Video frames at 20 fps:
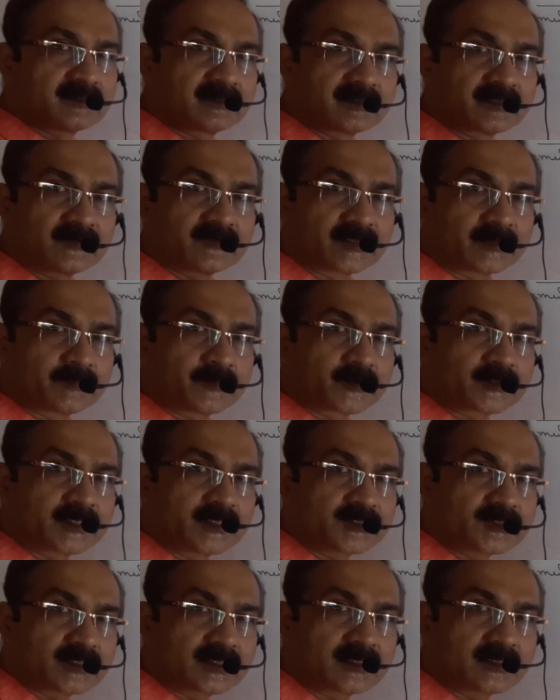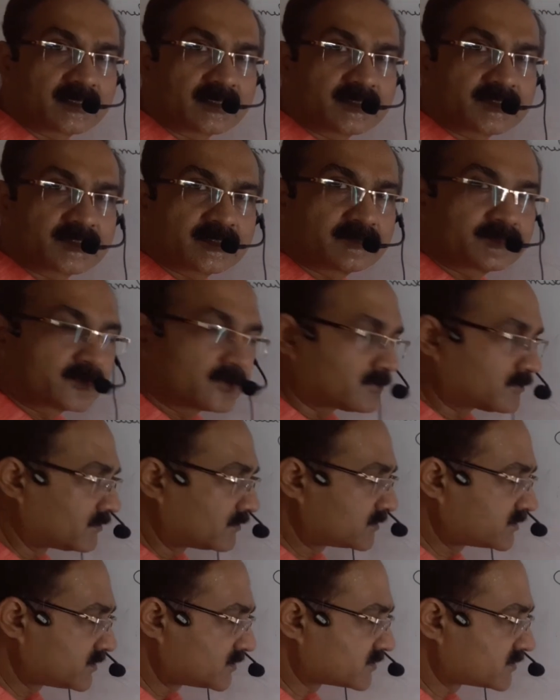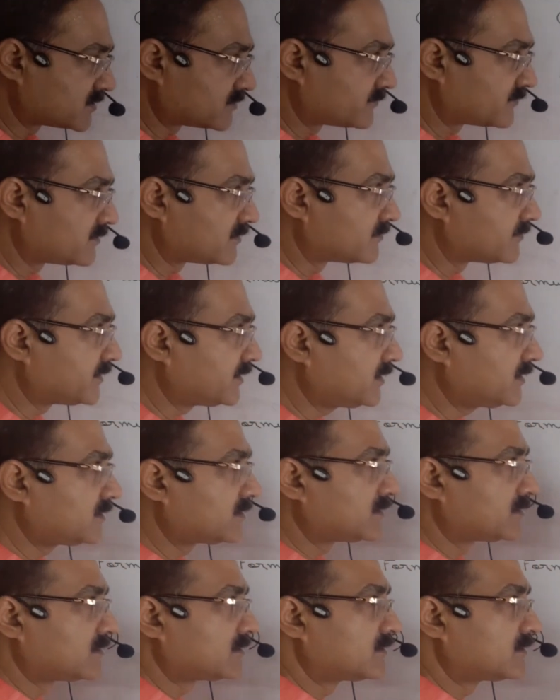now the potential energy of the whole system will be